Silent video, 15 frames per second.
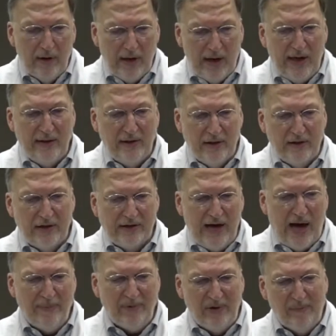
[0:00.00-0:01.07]
and then the
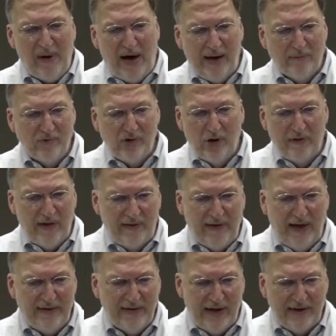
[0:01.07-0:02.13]
top and the bottom show
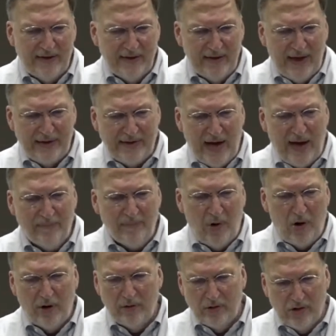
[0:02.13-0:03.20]
that top
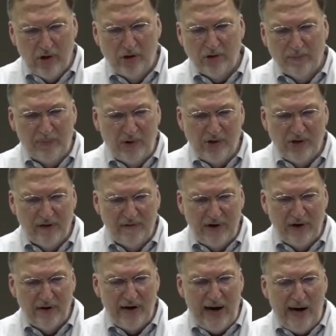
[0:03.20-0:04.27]
artery shows a pretty
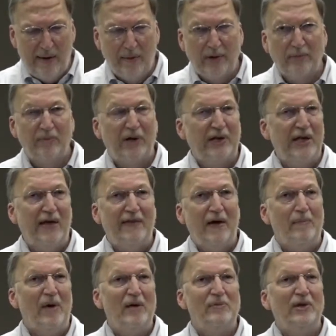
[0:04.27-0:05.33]
severe narrowing, but again,
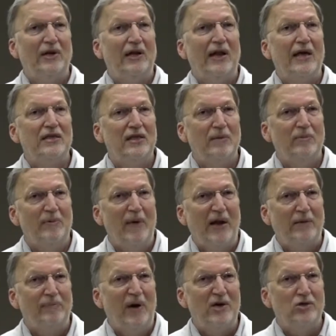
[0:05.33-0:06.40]
that may be in an
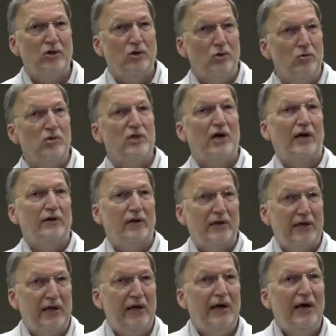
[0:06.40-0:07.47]
asymptomatic patient who
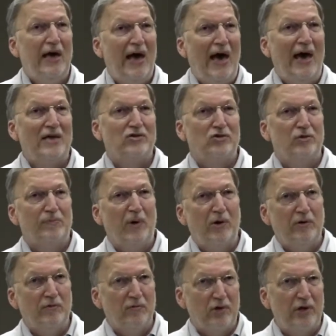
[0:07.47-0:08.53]
suddenly has
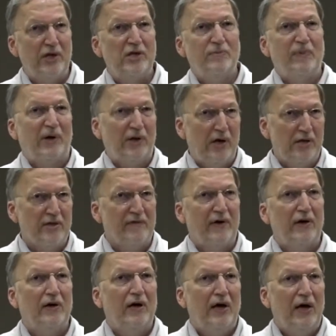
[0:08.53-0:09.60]
troponin release because of a